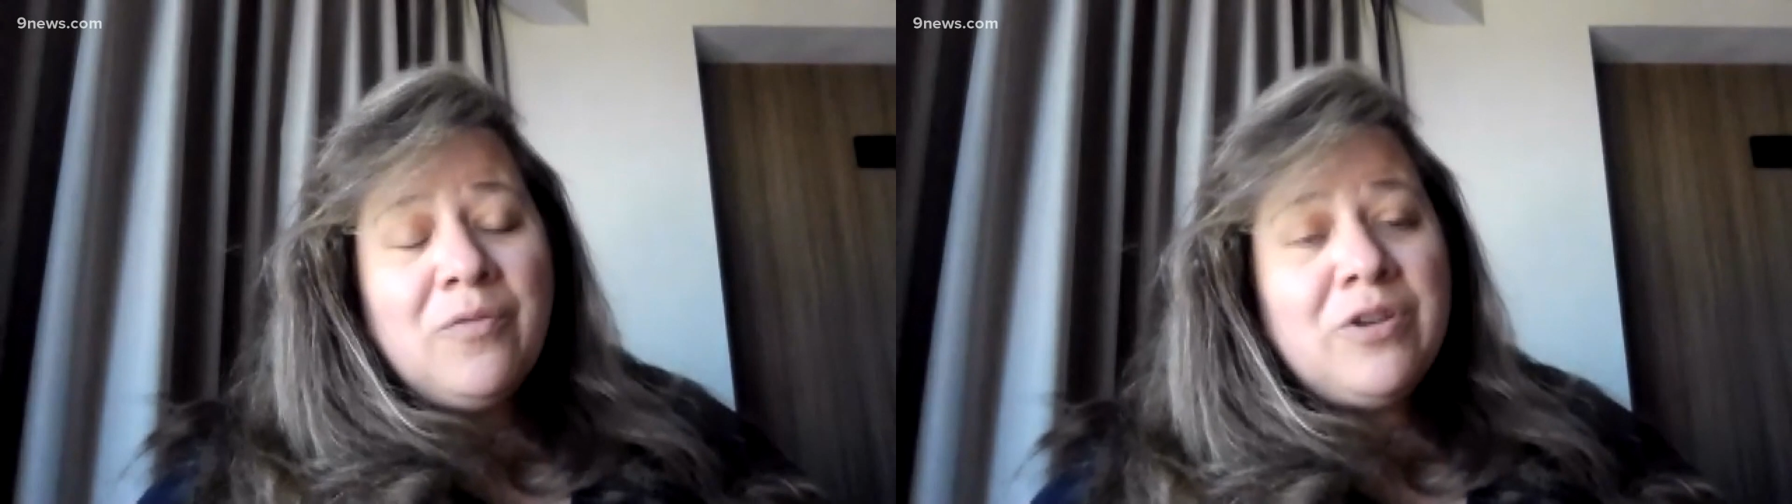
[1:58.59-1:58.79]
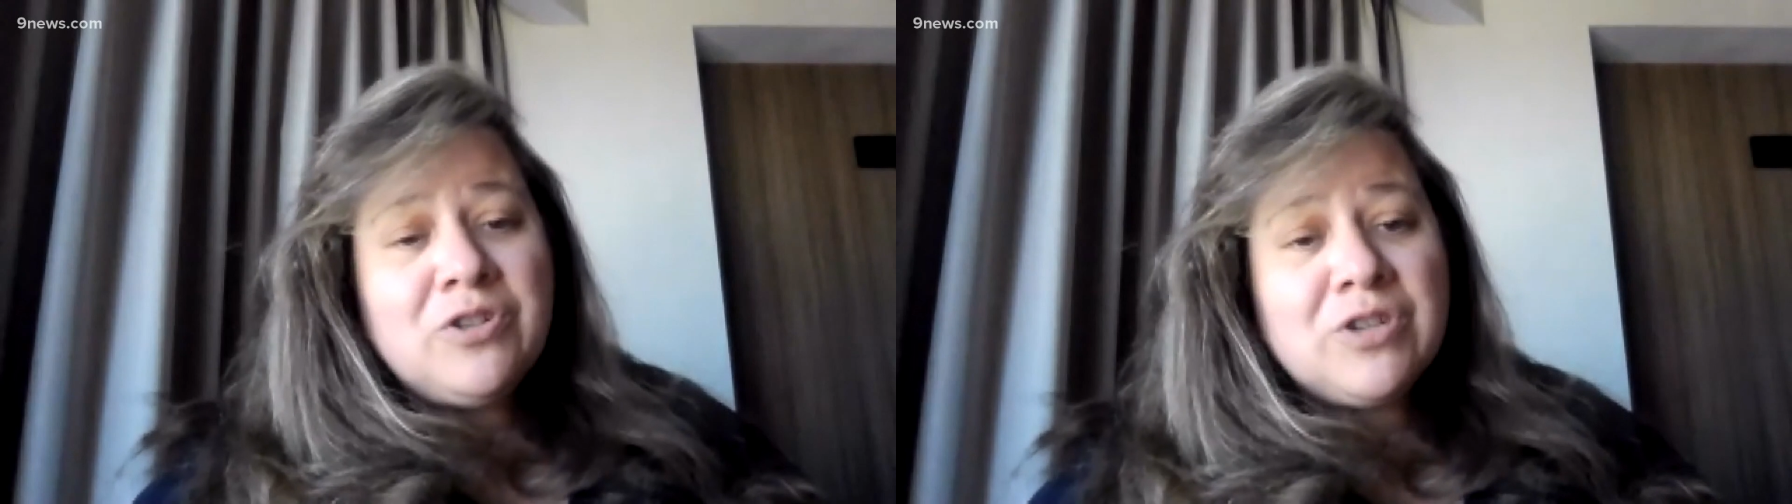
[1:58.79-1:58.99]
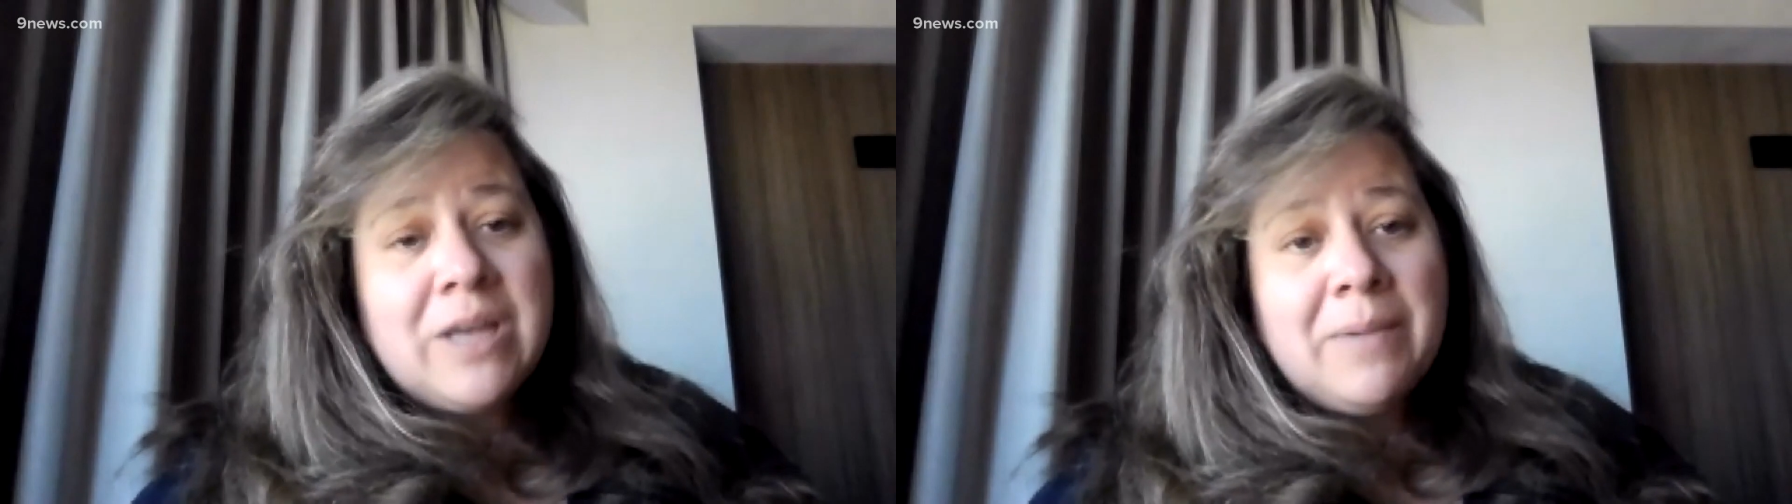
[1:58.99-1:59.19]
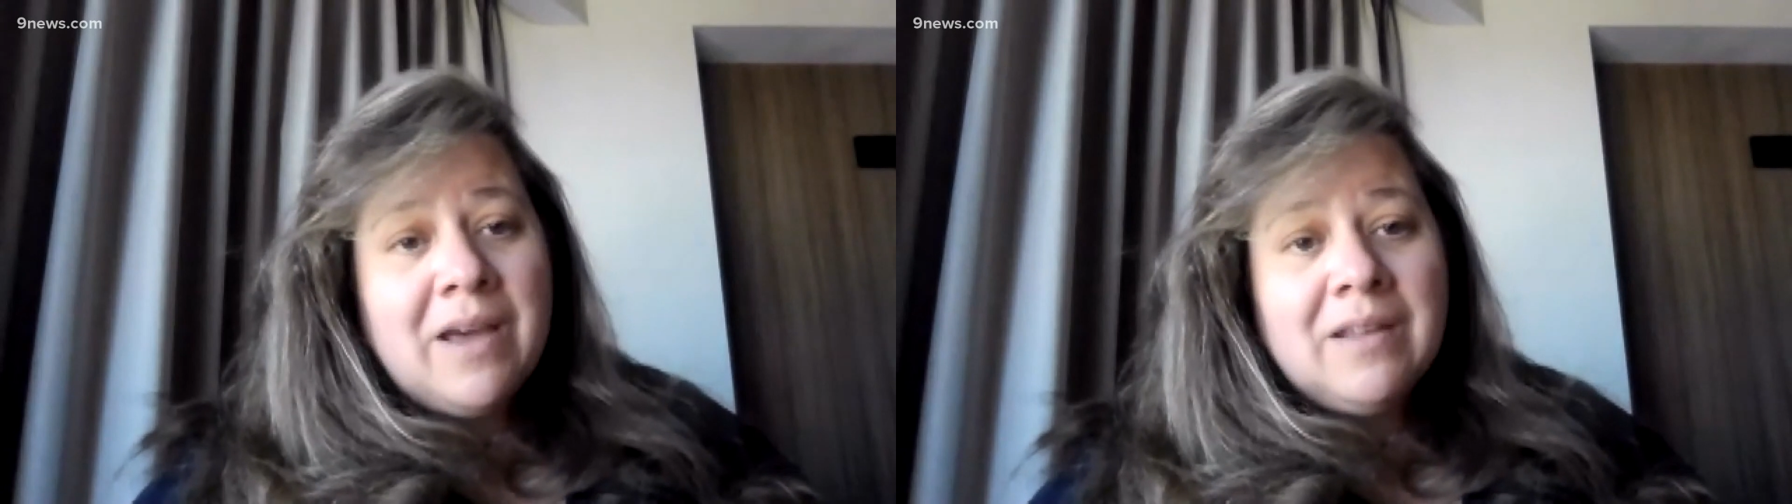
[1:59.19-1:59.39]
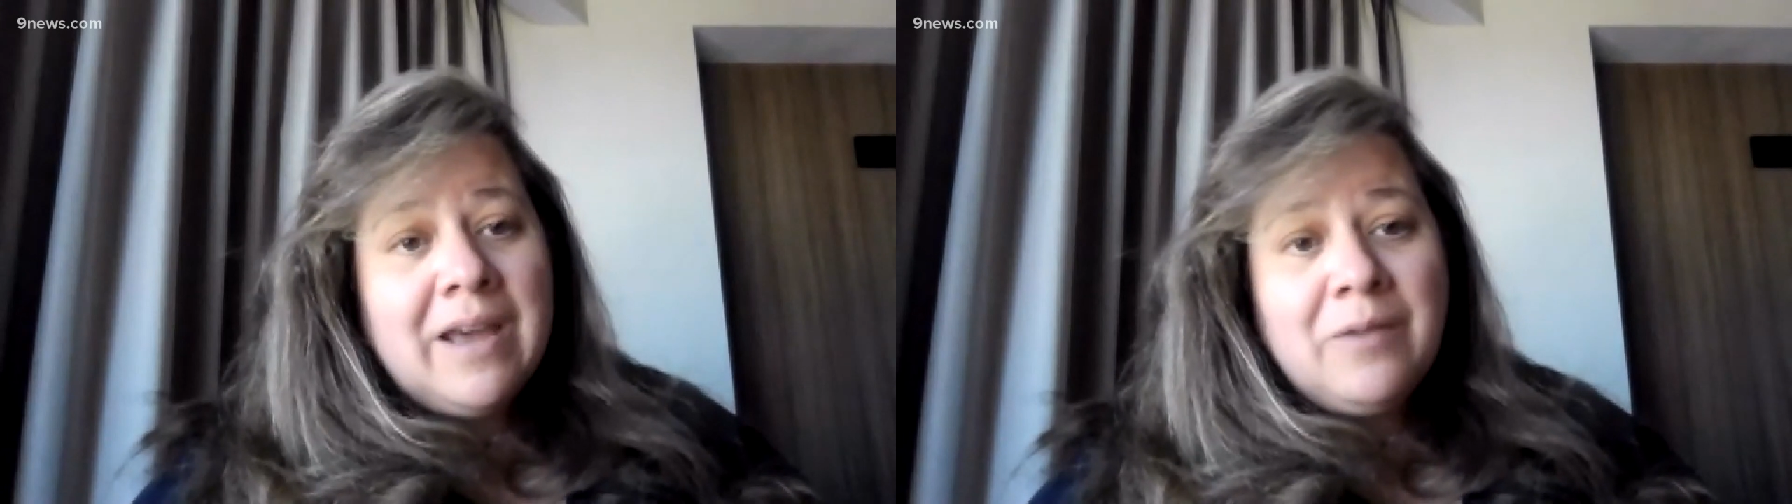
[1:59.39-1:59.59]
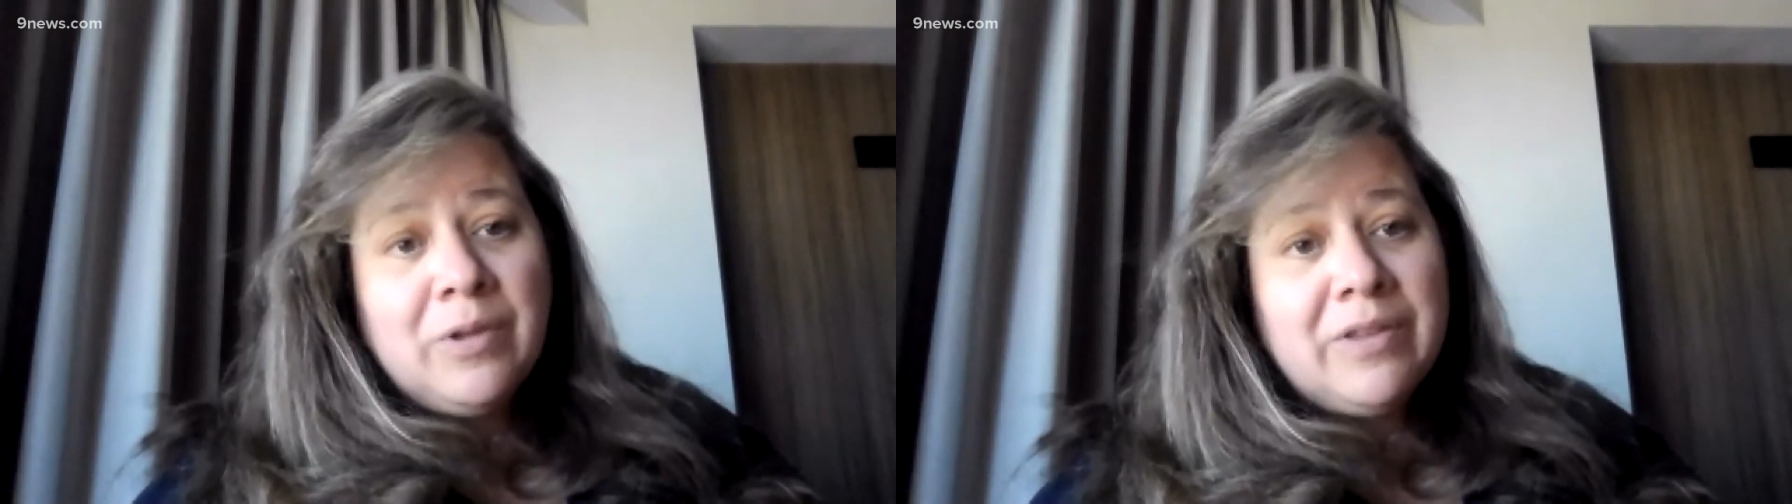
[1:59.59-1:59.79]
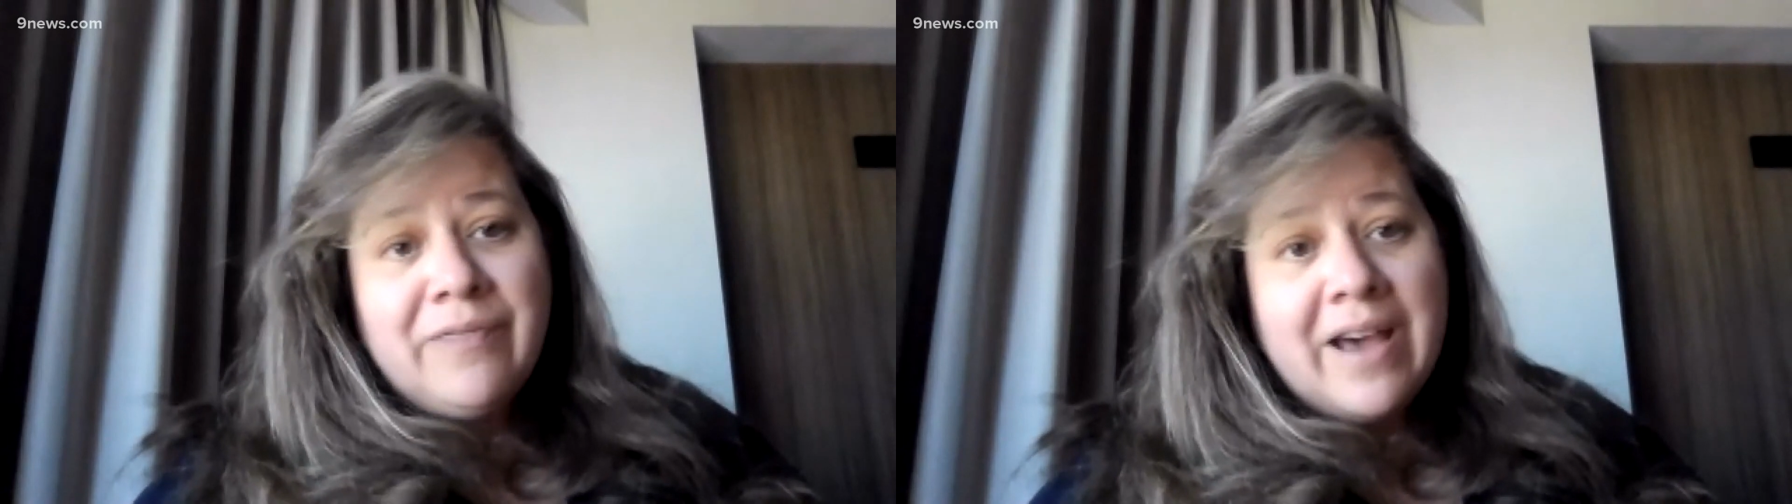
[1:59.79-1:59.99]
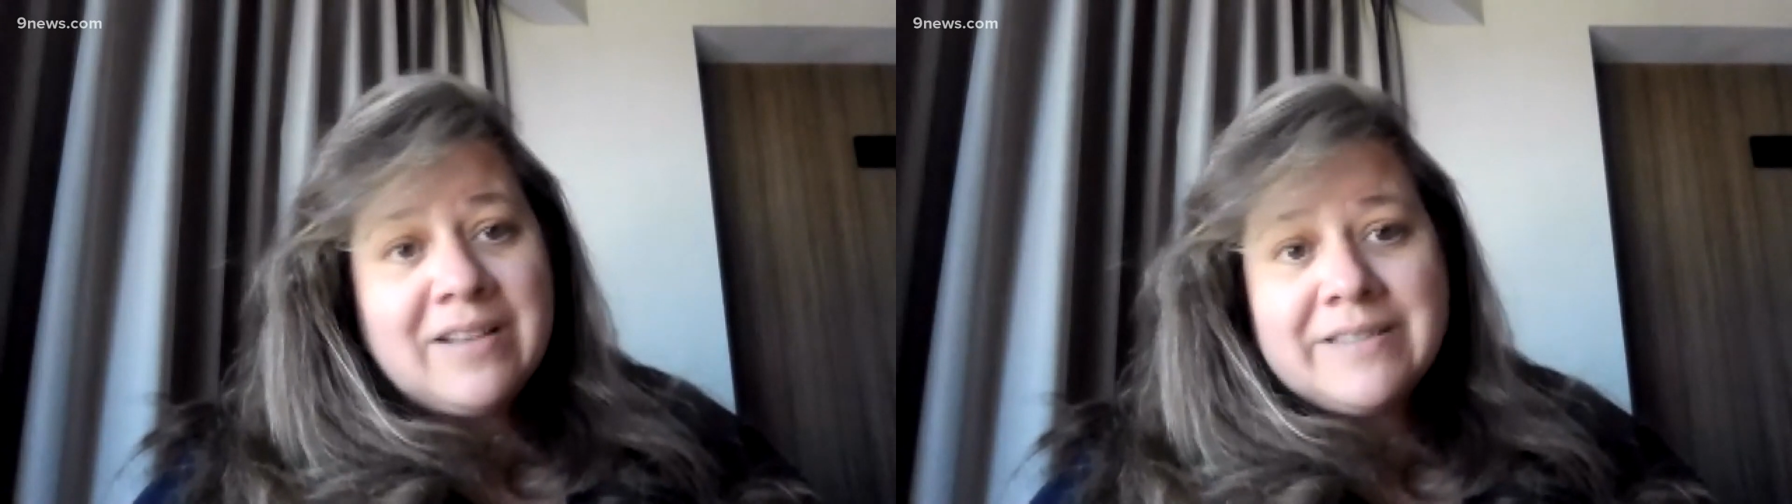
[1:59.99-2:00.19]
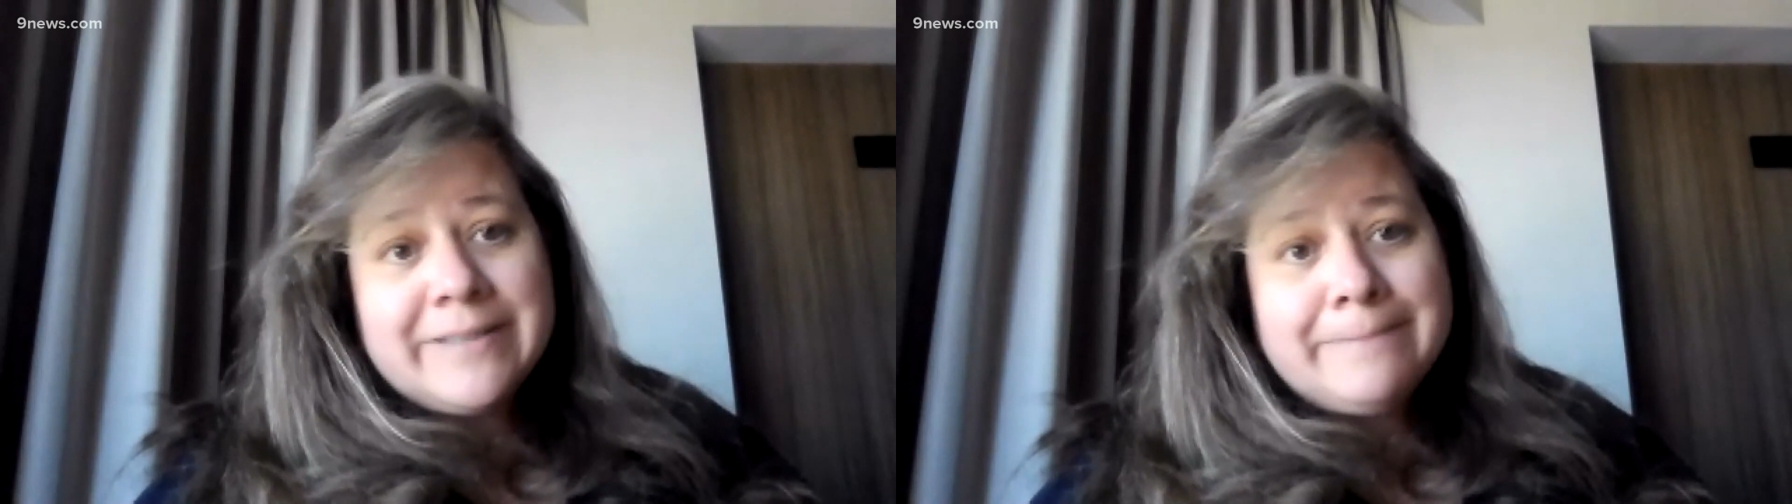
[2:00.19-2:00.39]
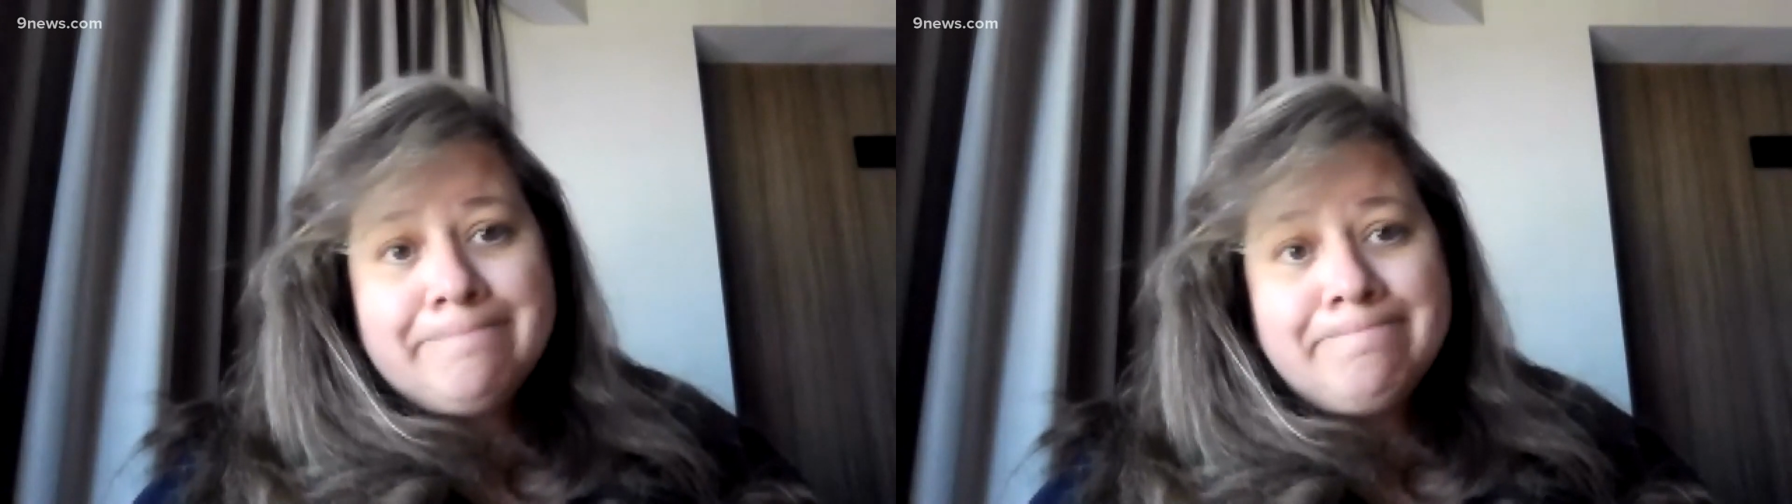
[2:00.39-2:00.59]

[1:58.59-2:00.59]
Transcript: freezers coming online really fast.